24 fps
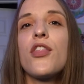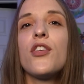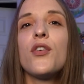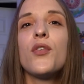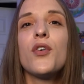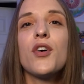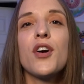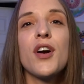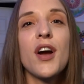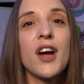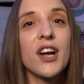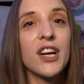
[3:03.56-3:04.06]

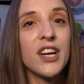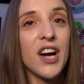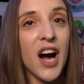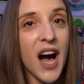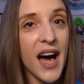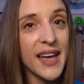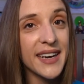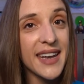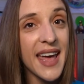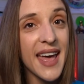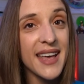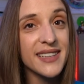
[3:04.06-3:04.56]
Thor:
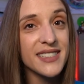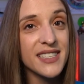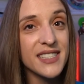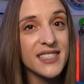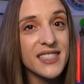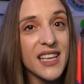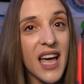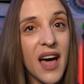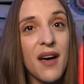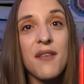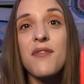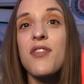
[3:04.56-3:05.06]

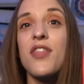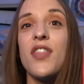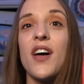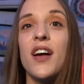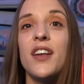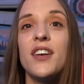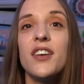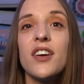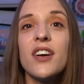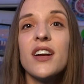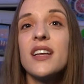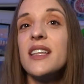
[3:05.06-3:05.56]
Goddess of
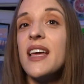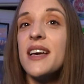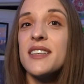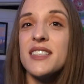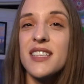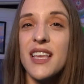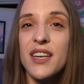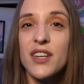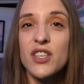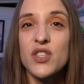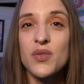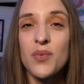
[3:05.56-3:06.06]
Thunder. Yes,
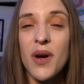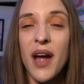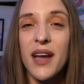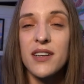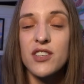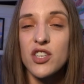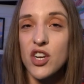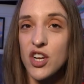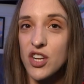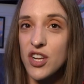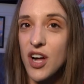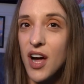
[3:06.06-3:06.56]
that is
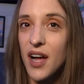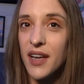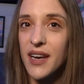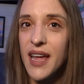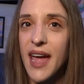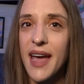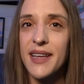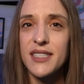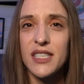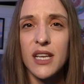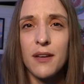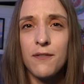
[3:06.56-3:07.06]
right,
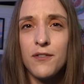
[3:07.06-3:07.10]
Goddess.